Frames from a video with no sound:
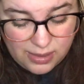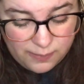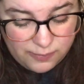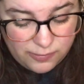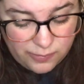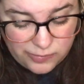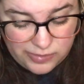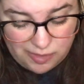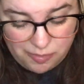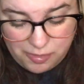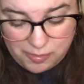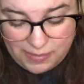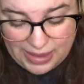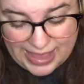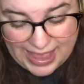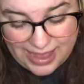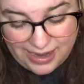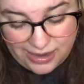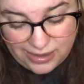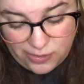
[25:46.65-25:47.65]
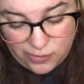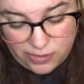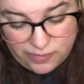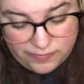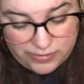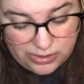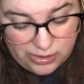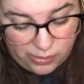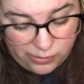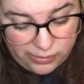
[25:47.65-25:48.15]
I'm so deep in my head I don't
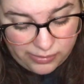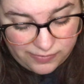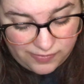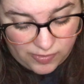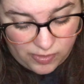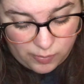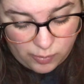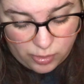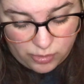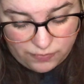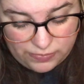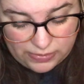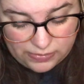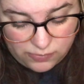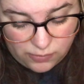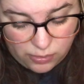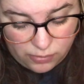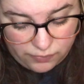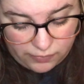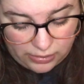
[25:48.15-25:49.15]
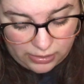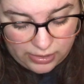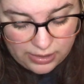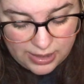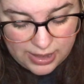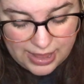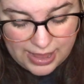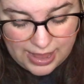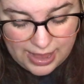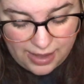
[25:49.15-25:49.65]
even notice that the movie is over
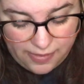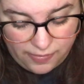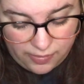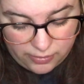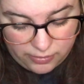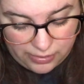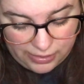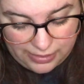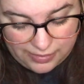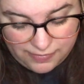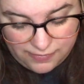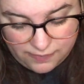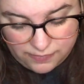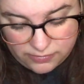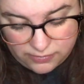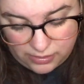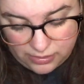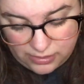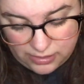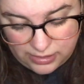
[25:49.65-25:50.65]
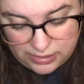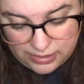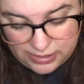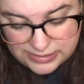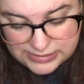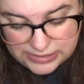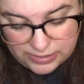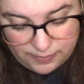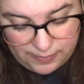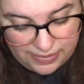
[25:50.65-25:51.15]
and the credits have started
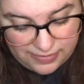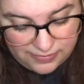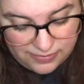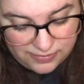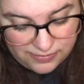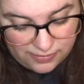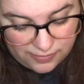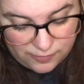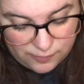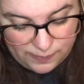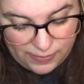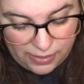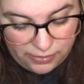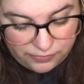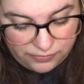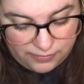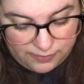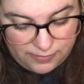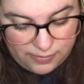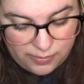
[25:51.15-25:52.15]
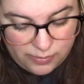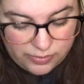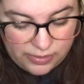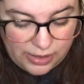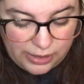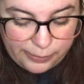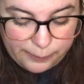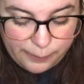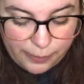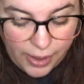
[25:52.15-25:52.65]
until Macy starts pelting me with
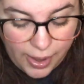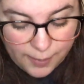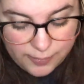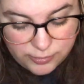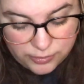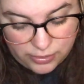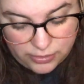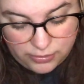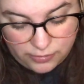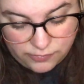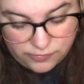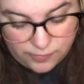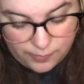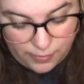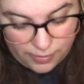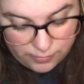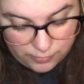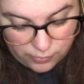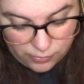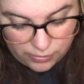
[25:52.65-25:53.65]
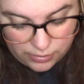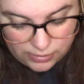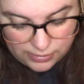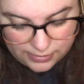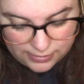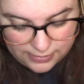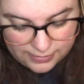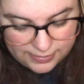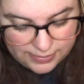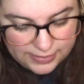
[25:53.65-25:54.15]
unpopped kernels of popcorn.
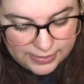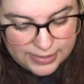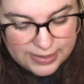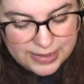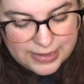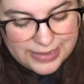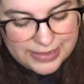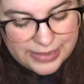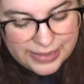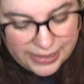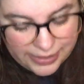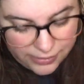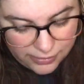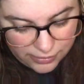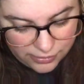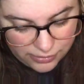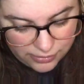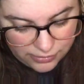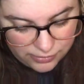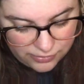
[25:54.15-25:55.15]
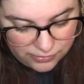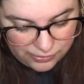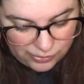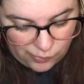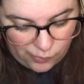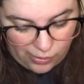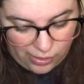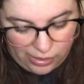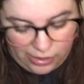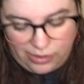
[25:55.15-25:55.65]
There
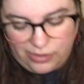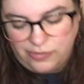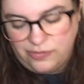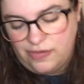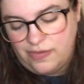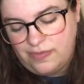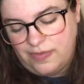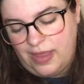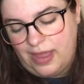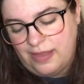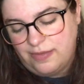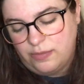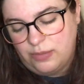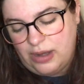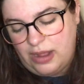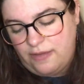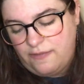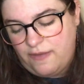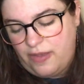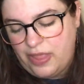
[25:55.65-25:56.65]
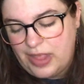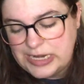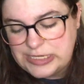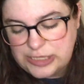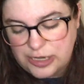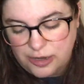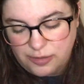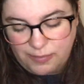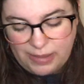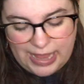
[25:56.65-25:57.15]
you are, she says when I finally
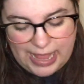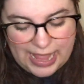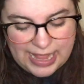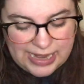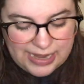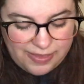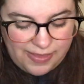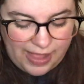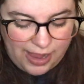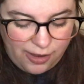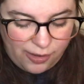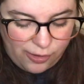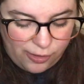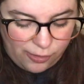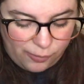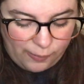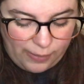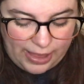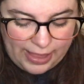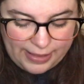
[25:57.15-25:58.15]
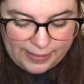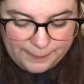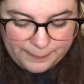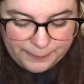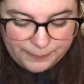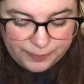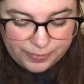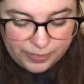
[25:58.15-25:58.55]
turn my head that her way.